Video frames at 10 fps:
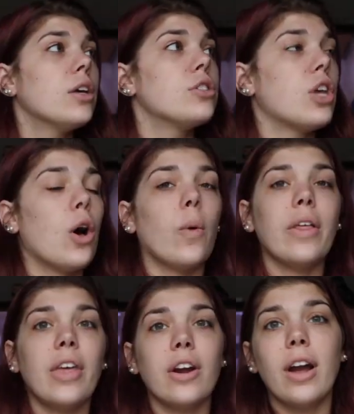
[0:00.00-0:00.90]

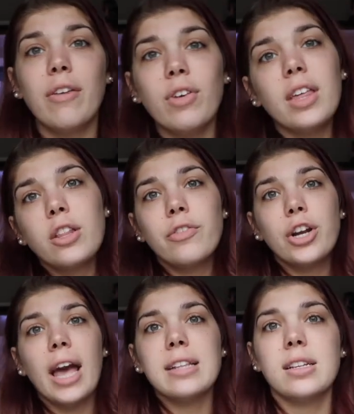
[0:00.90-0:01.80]
So I feel like they're
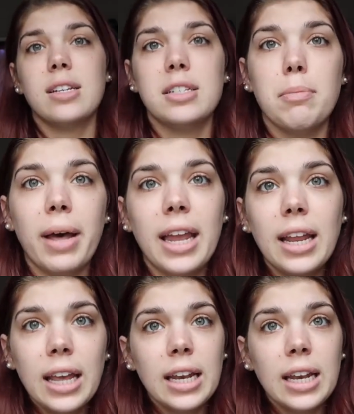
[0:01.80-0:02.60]
very hesitant to bite.